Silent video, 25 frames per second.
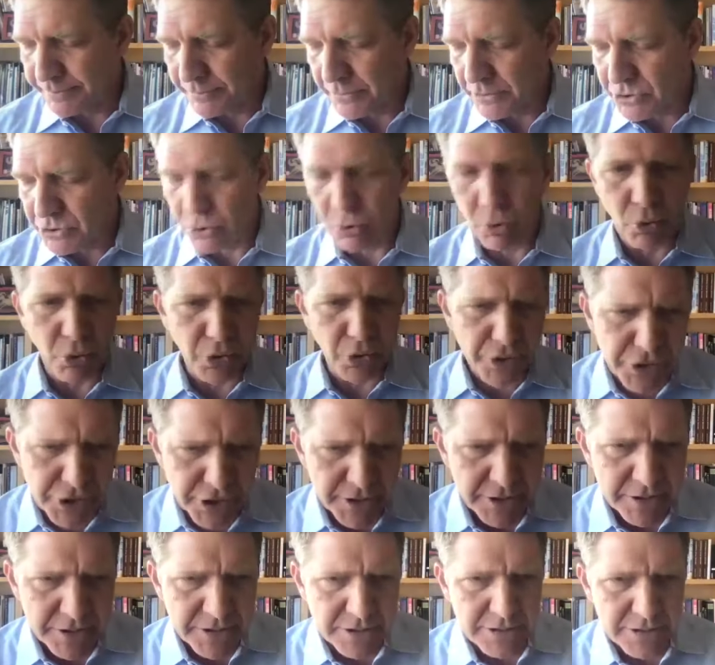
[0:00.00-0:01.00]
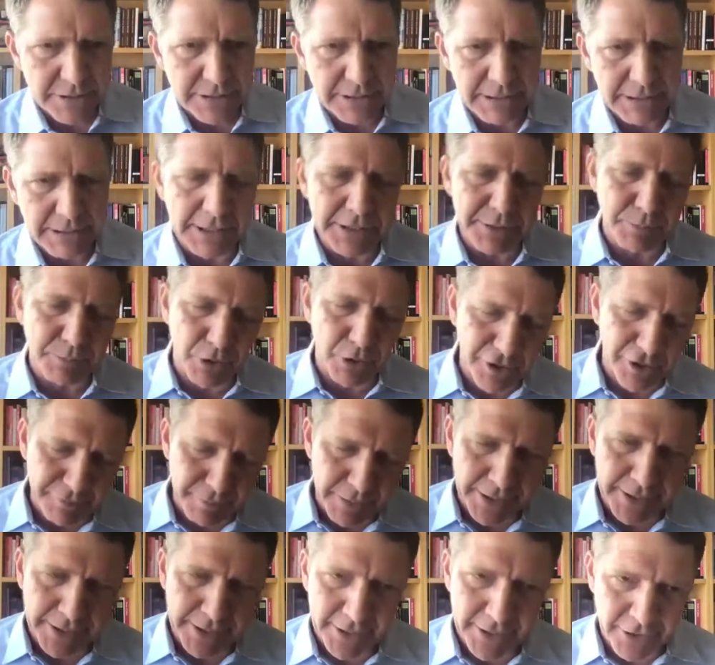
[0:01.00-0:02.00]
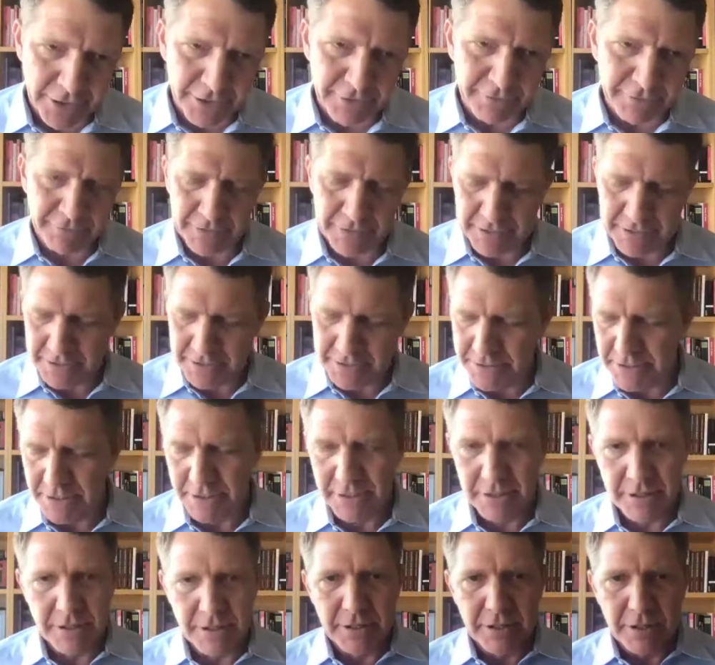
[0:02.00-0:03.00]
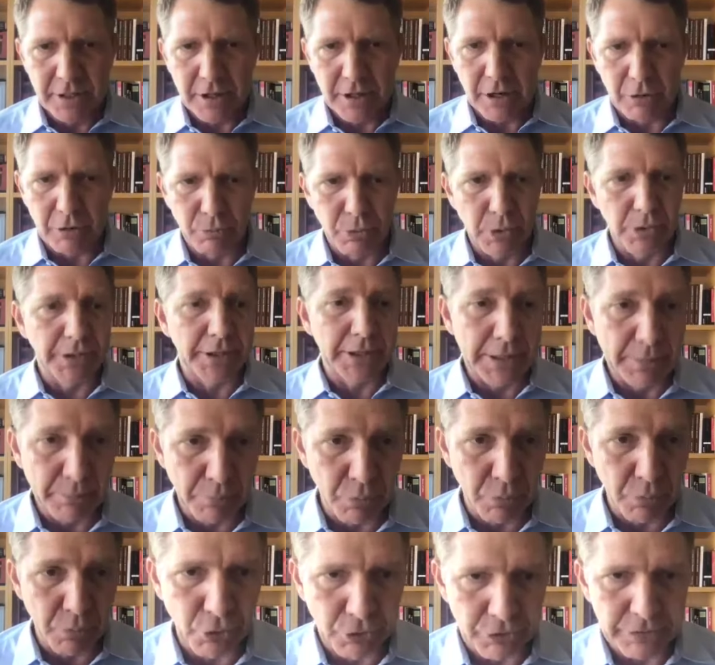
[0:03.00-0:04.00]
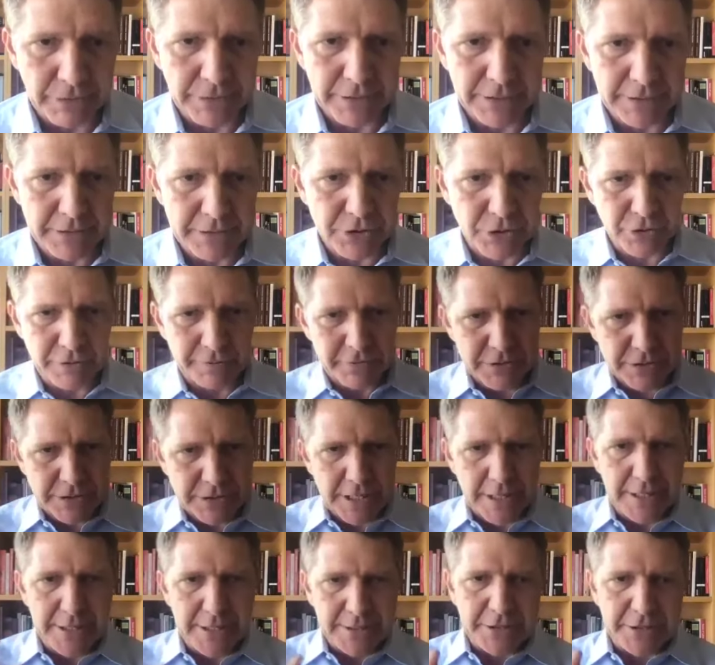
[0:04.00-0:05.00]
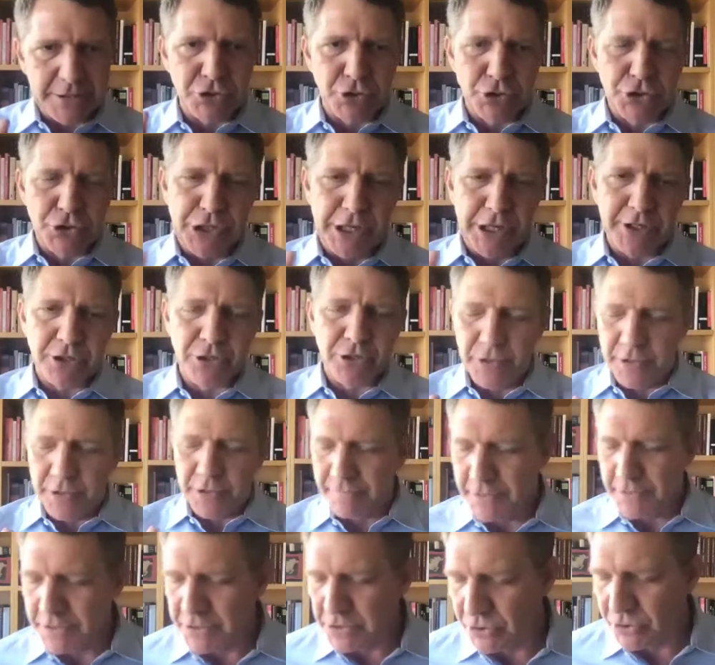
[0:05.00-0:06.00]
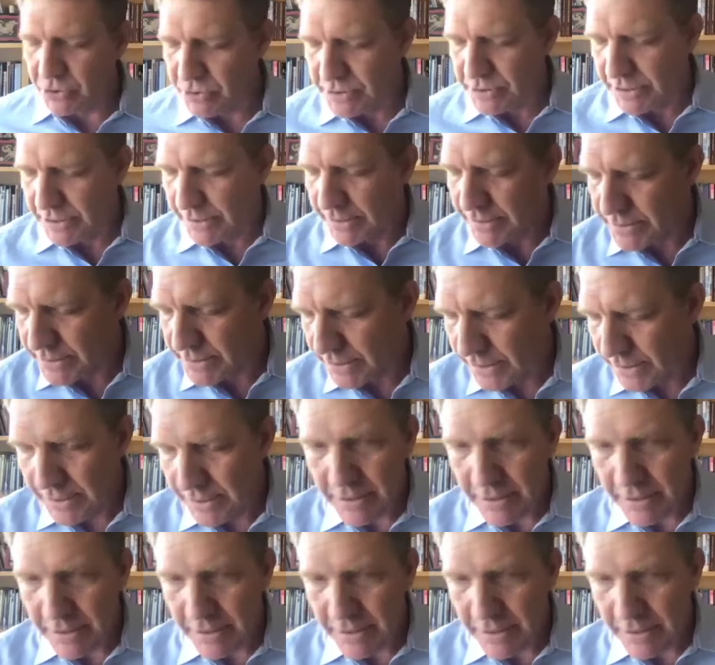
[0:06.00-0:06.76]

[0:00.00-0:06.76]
So origins, as part of my narrative, is are really important in sort of setting the trajectory of these two states.